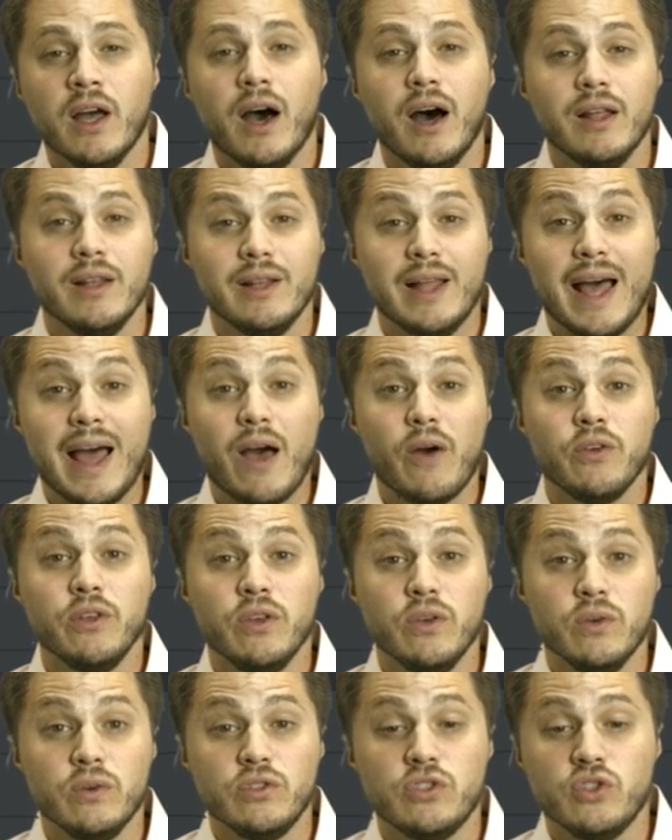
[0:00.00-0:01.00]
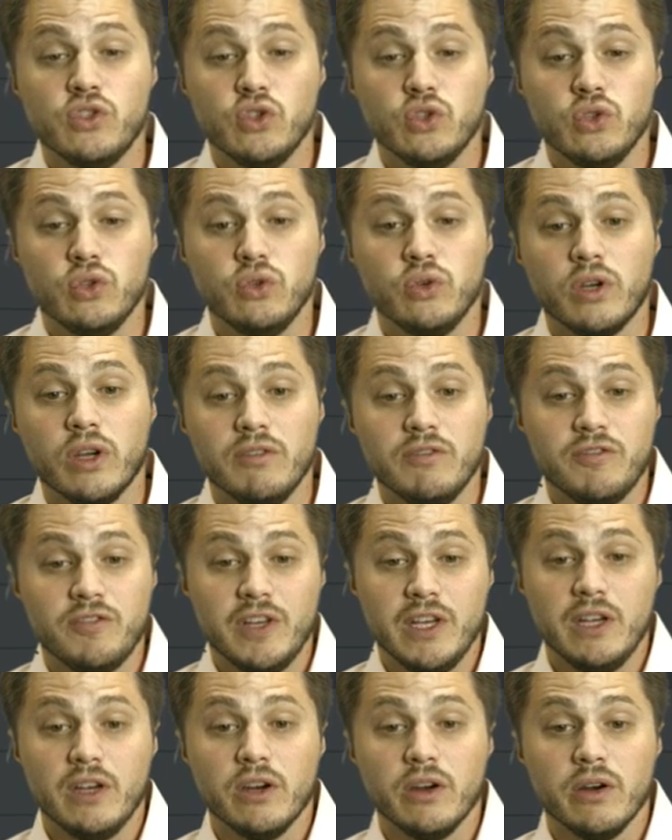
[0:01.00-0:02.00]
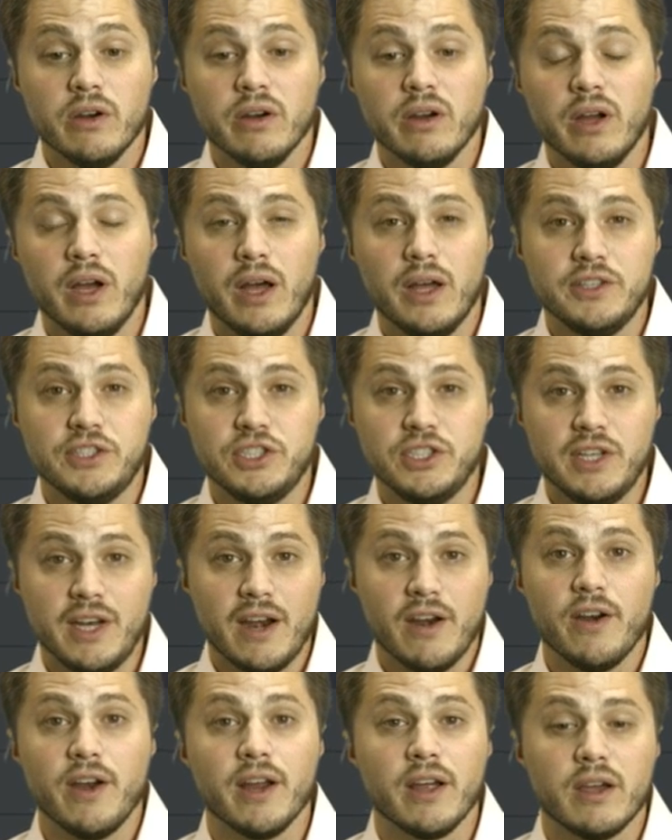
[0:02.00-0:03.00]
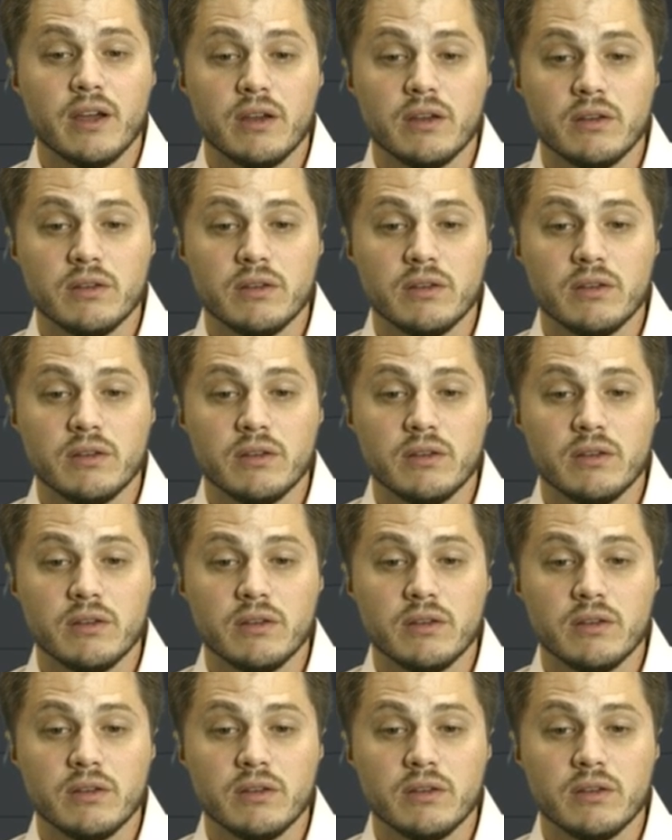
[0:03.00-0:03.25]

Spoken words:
allow you to configure a generic,